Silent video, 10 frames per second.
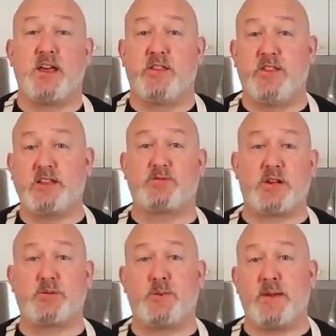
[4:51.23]
This
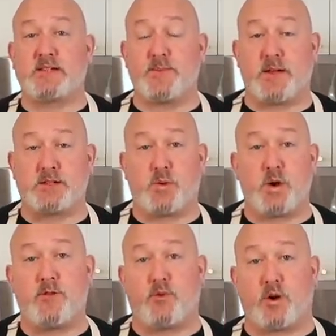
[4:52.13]
recipe makes about
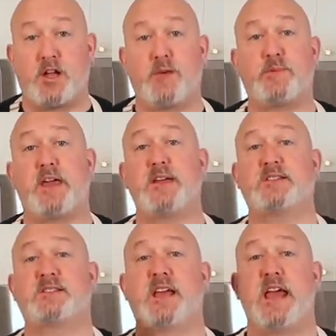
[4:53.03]
24
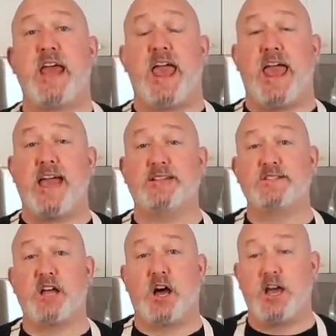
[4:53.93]
cupcakes.
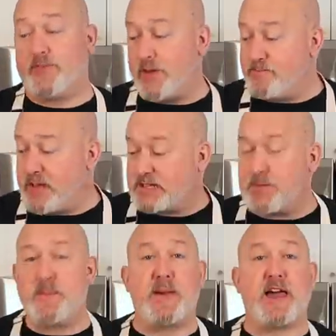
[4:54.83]
And if I mix
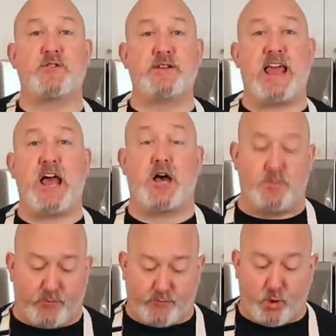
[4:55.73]
my batter now
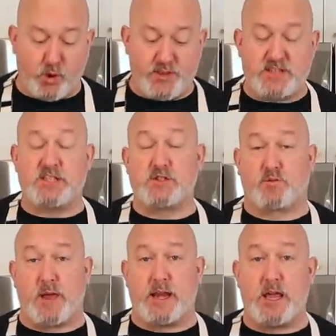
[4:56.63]
before this is
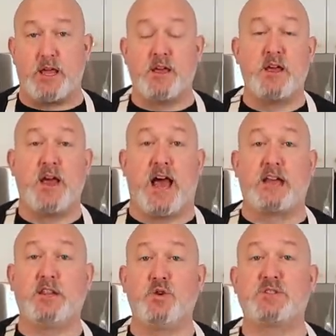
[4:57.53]
ready,
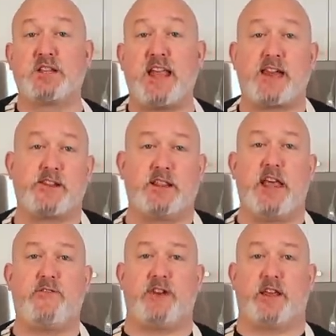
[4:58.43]
I lose a lot of the
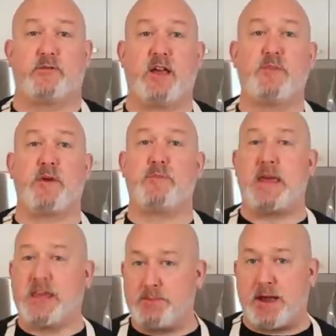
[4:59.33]
leavening, right? My
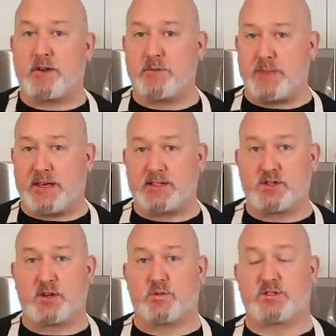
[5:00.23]
baking powder and baking
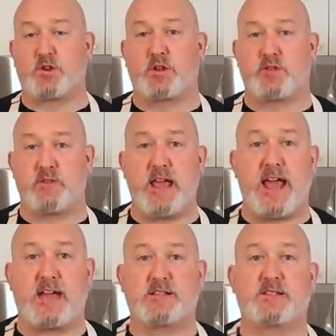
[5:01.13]
soda will start to
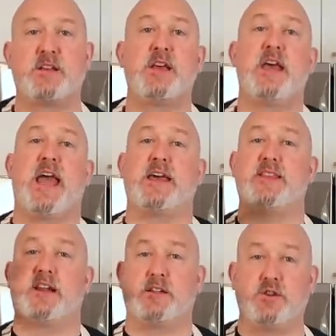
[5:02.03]
react, and
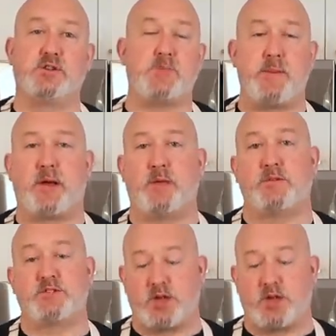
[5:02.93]
then I'll lose my bubbles.